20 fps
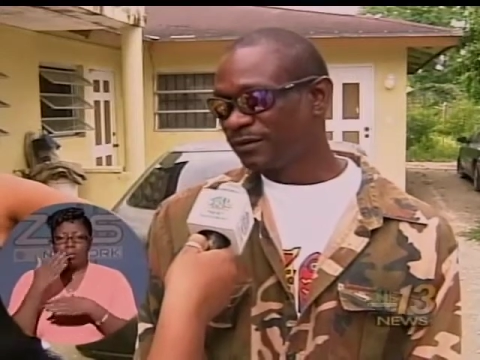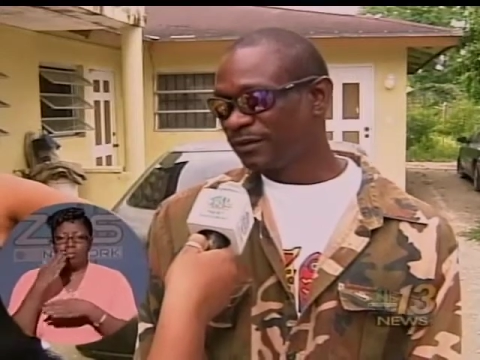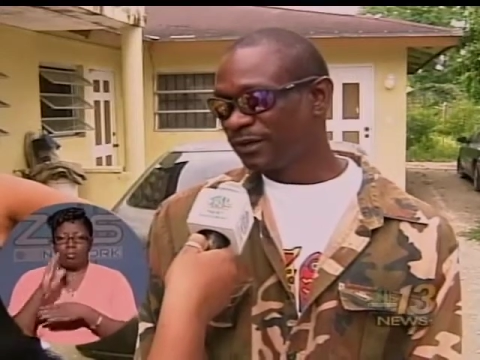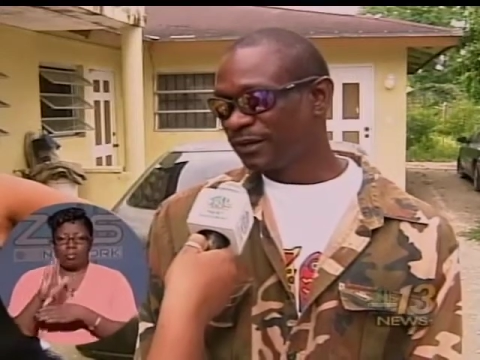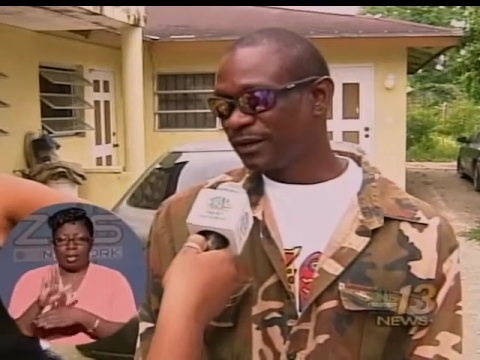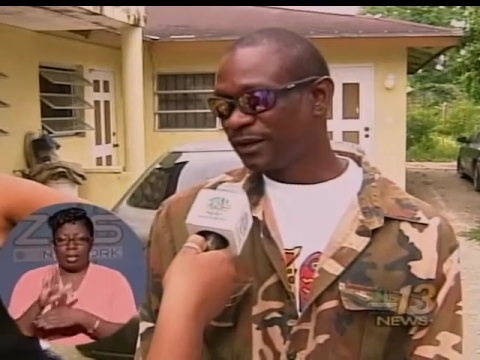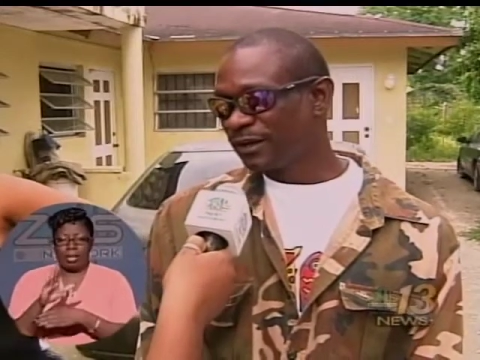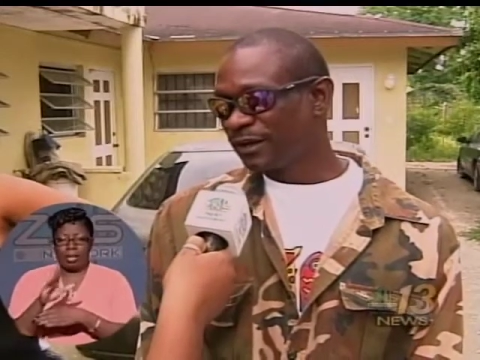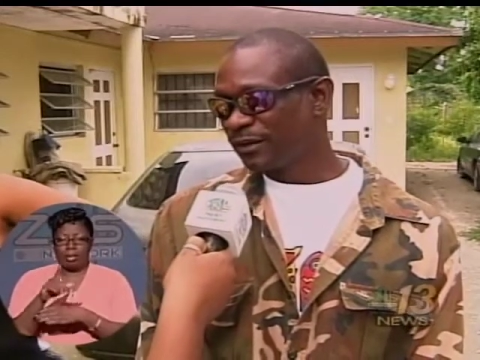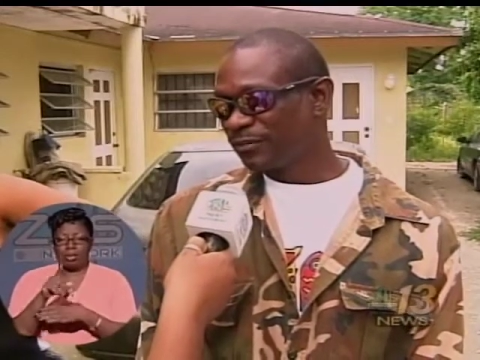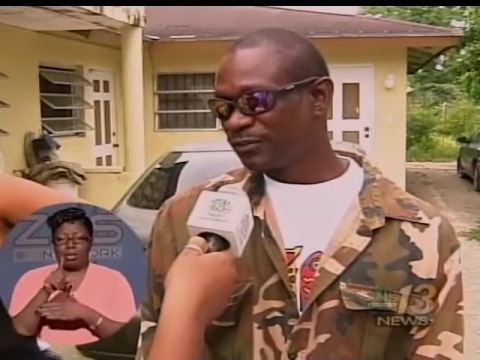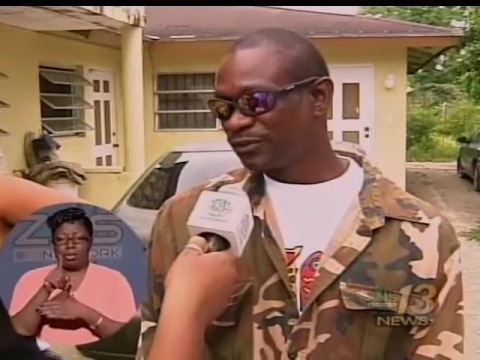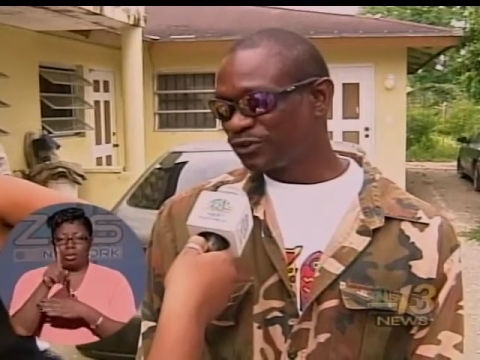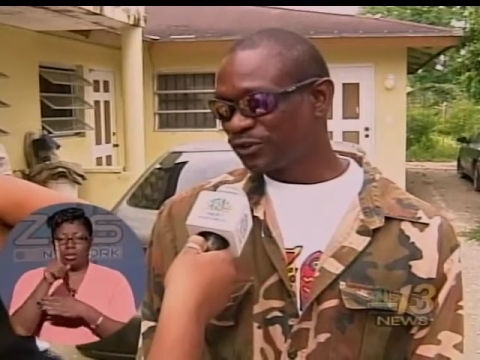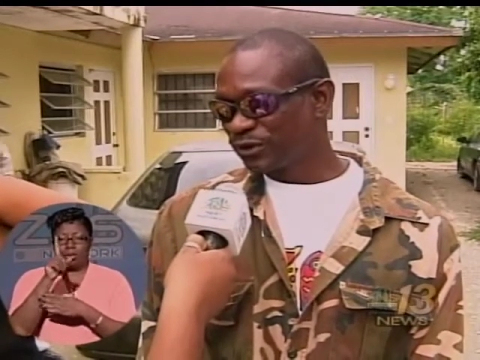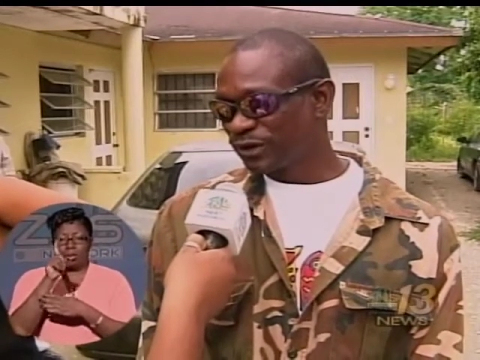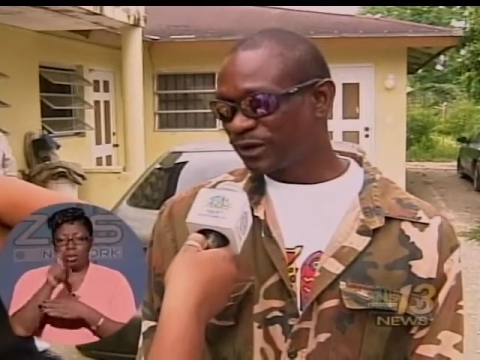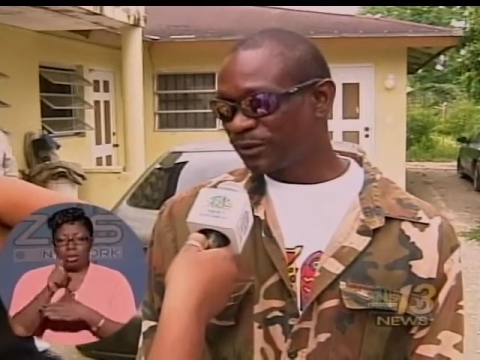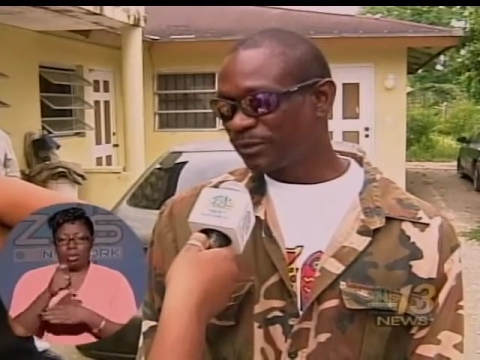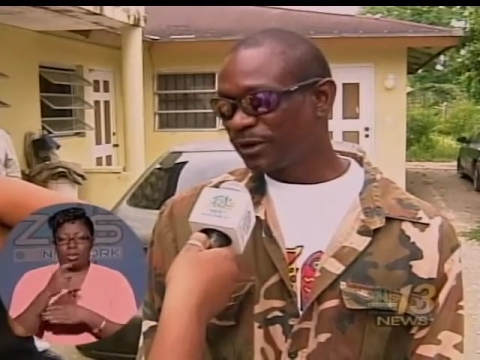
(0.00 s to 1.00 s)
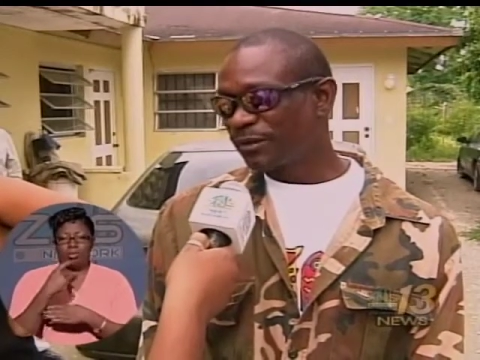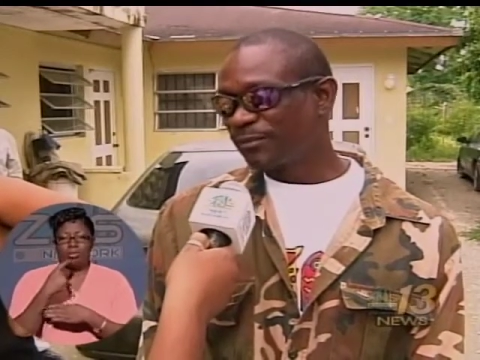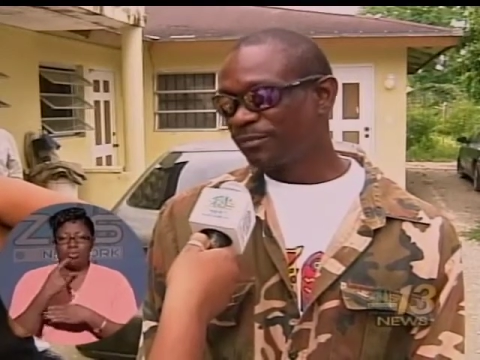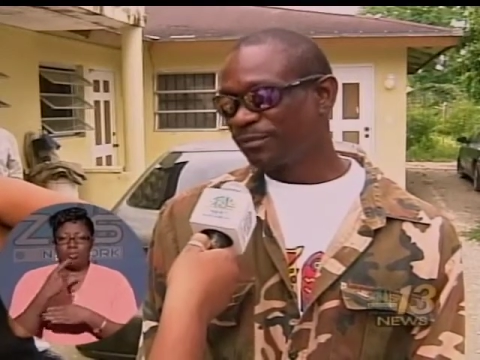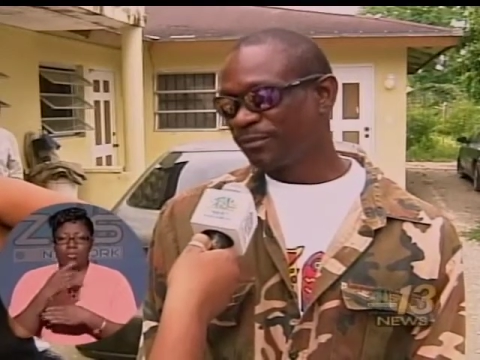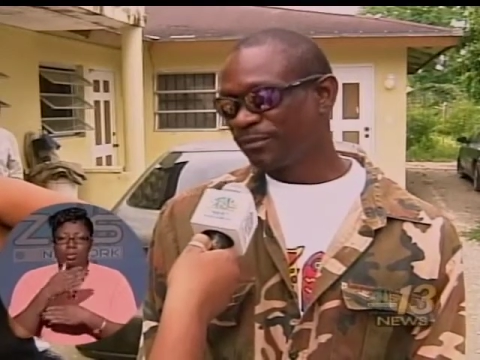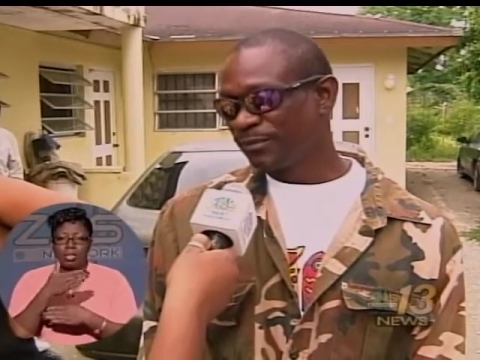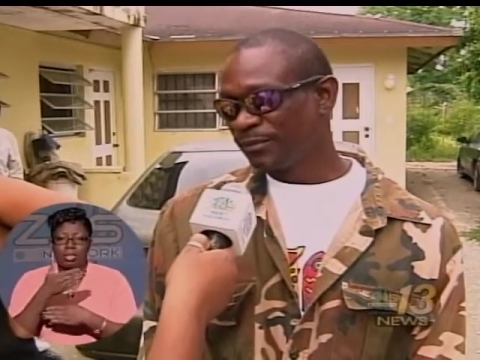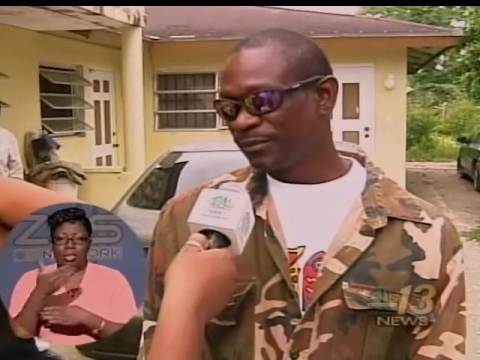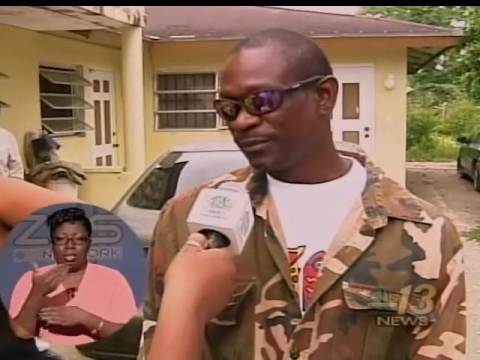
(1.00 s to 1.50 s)
and um, show them up,
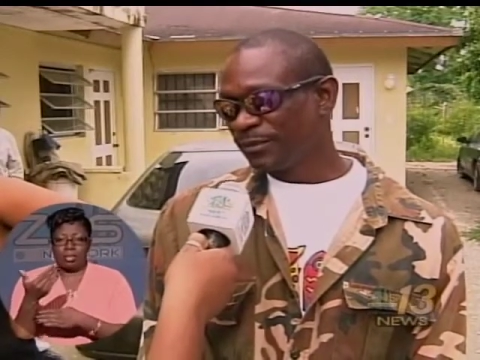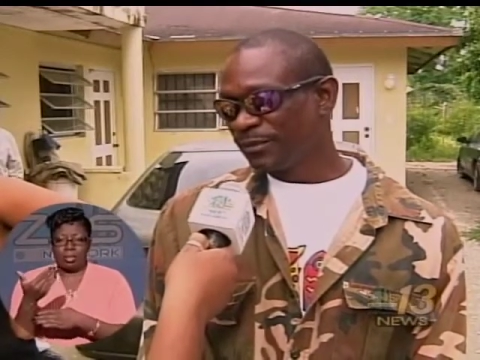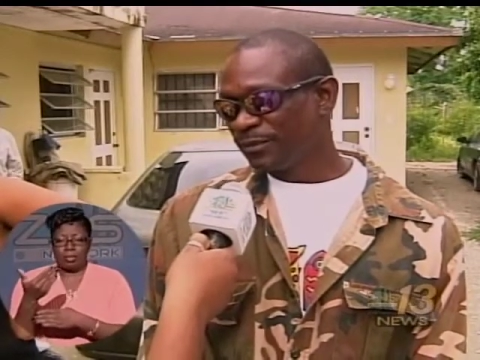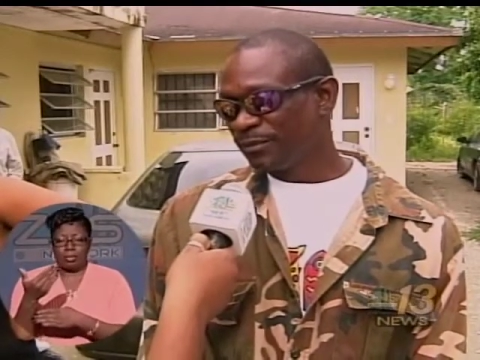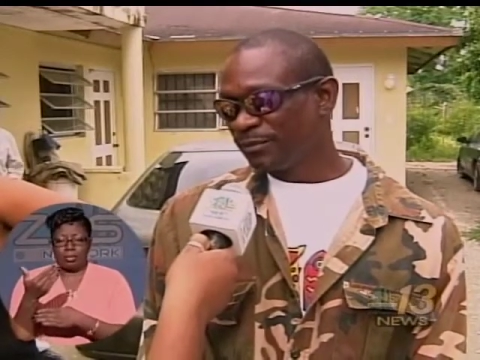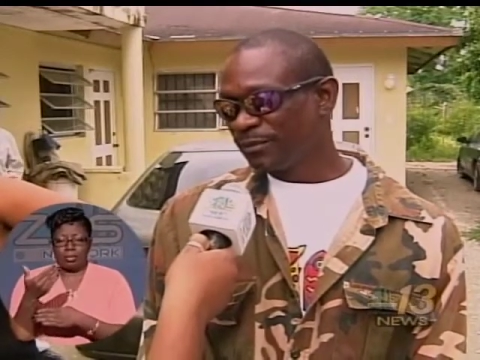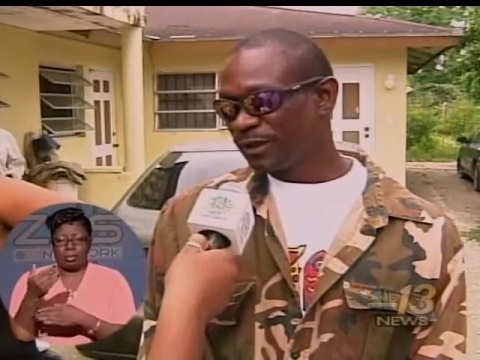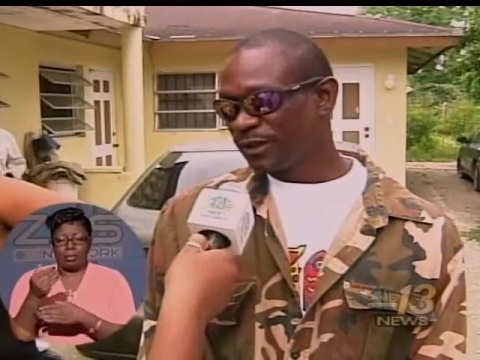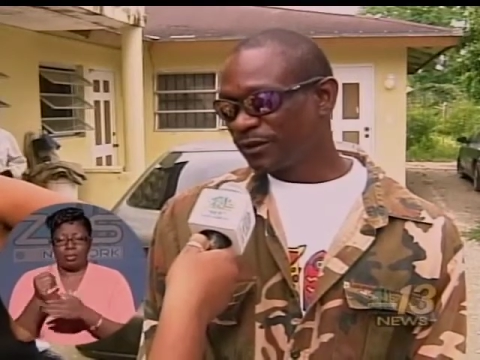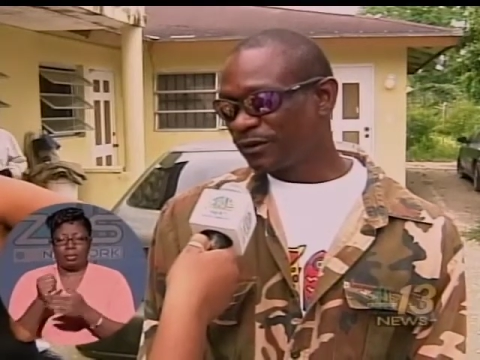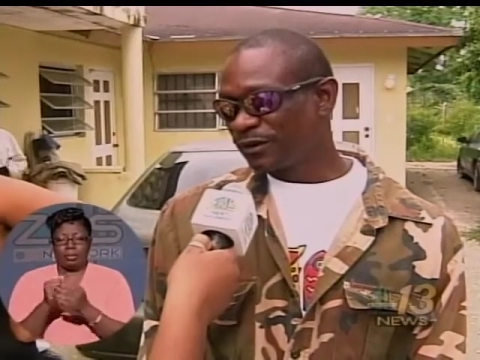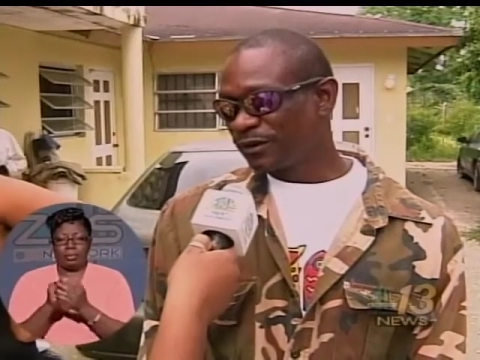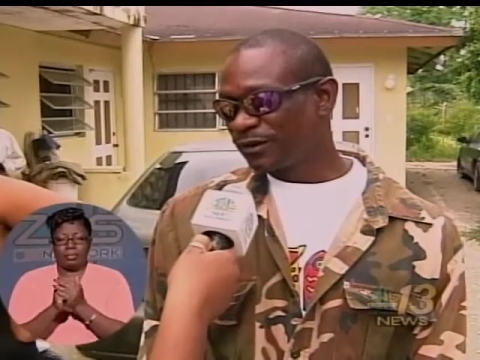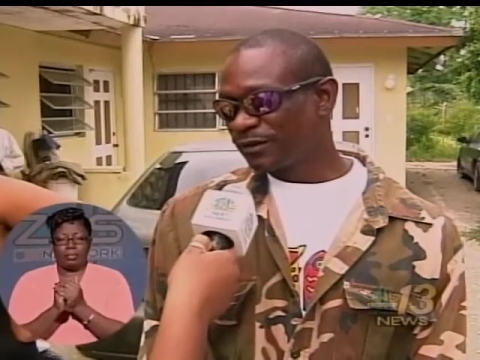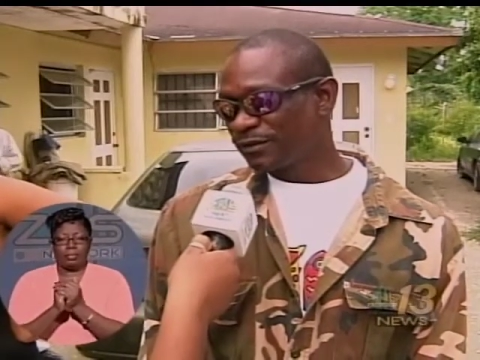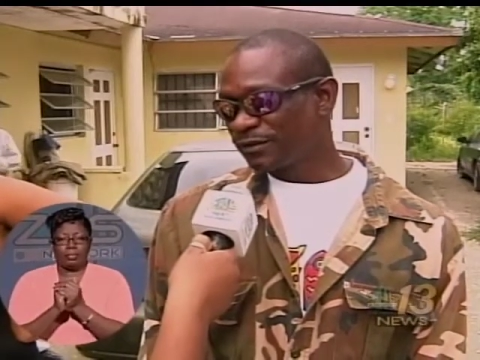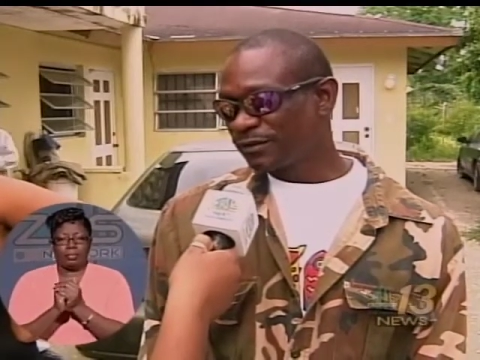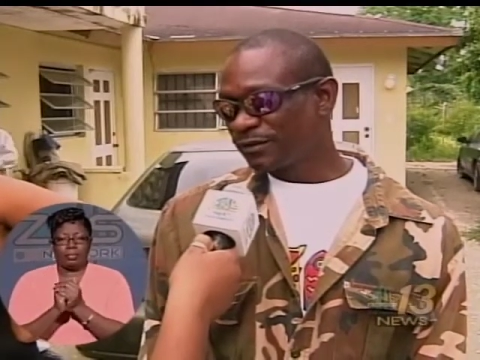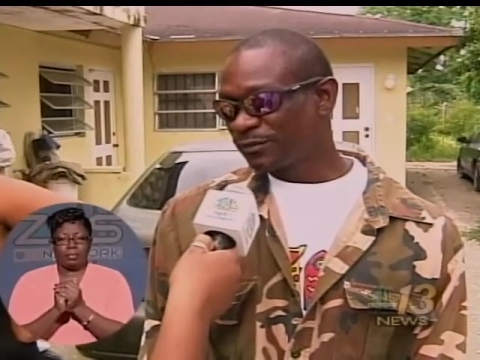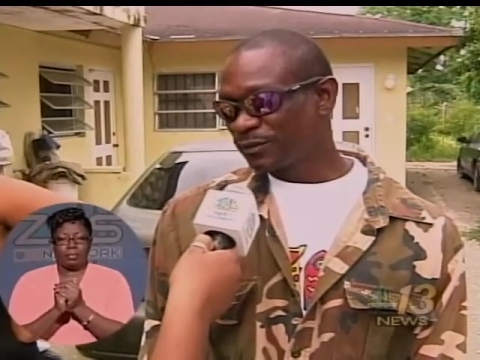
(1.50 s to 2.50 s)
because